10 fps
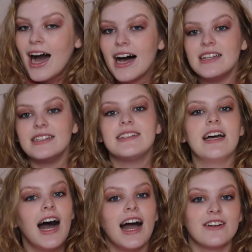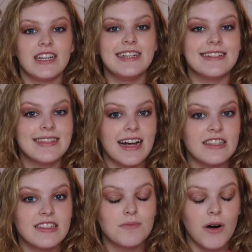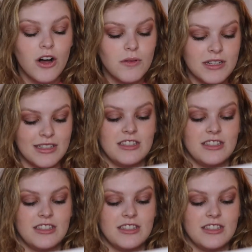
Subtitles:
and I got it in a size small because